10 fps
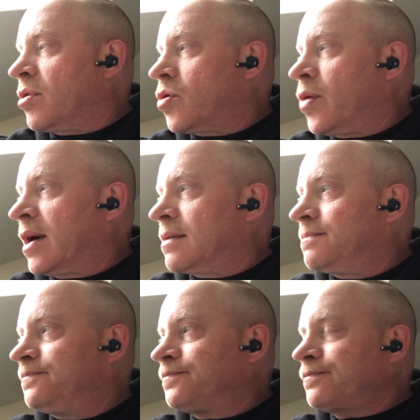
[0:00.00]
real quick.
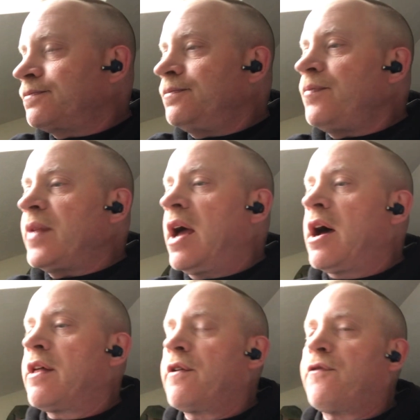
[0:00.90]

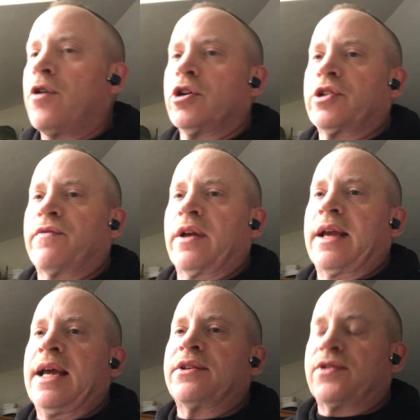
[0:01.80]
the first of the
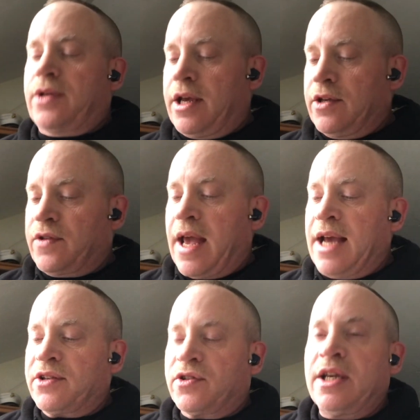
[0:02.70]
kits is the
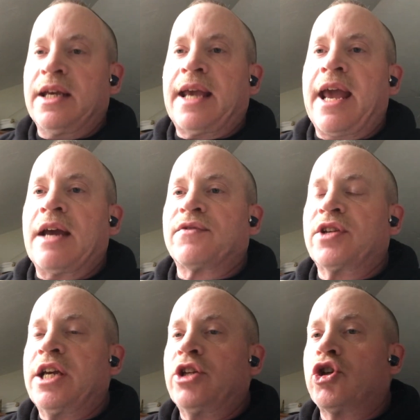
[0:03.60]

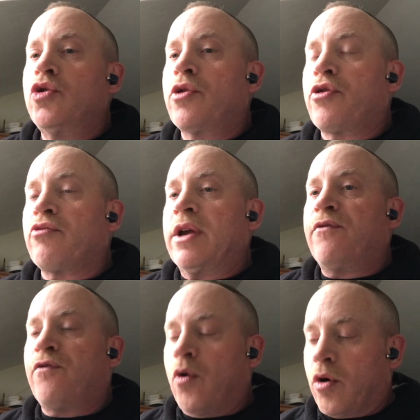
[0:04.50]
SdKfz
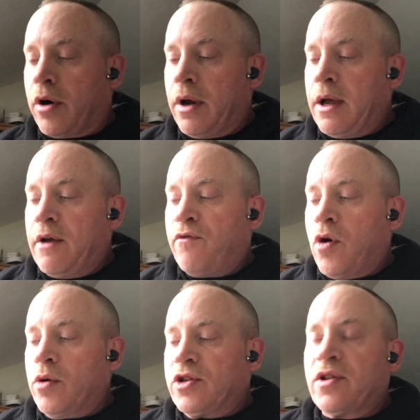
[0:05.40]
234
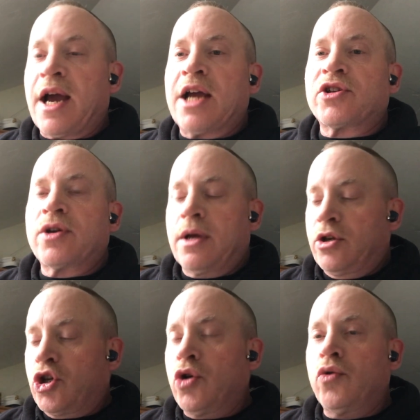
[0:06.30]
forward slash
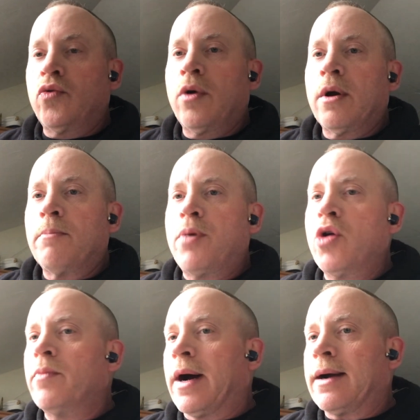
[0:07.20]
2
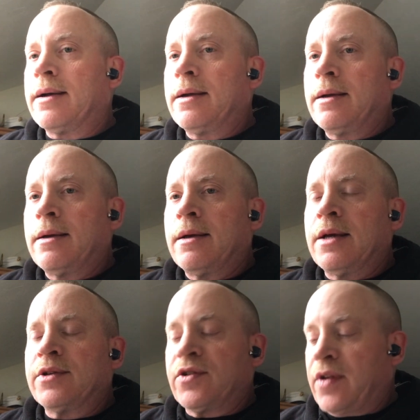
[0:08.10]
Puma.
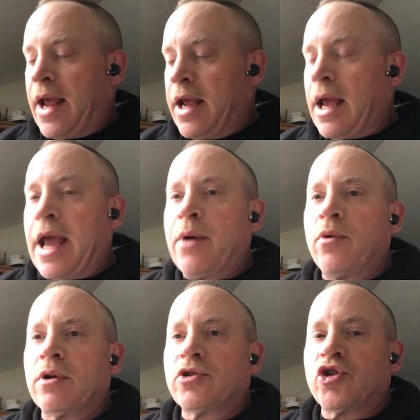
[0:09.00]
This is an eight, eight
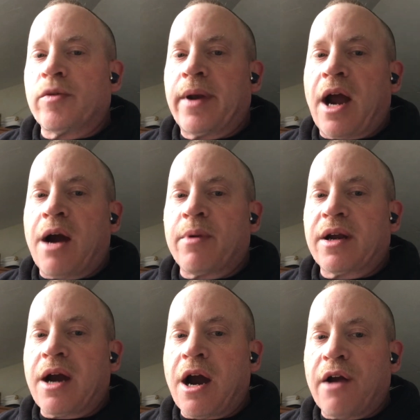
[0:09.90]
wheel German armored
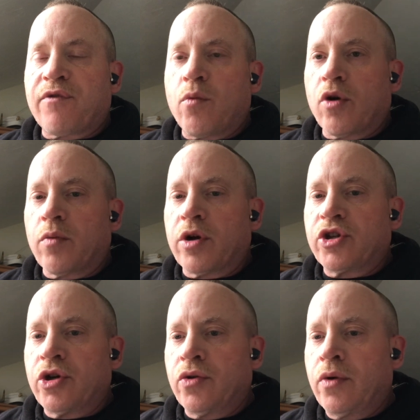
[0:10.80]
car from World War
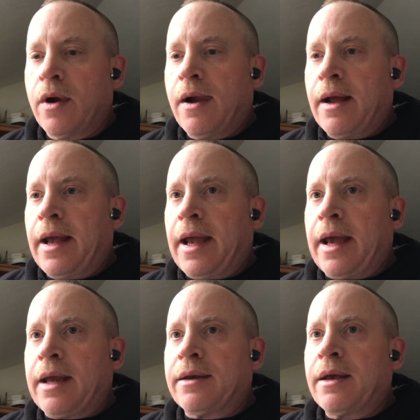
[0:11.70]
II.
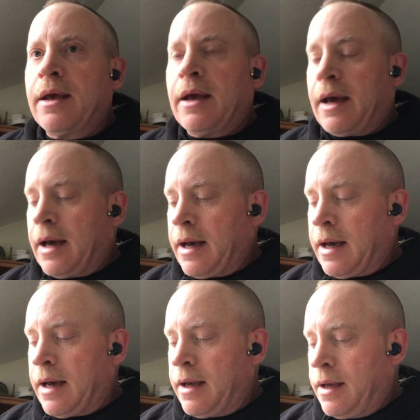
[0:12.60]
And uh,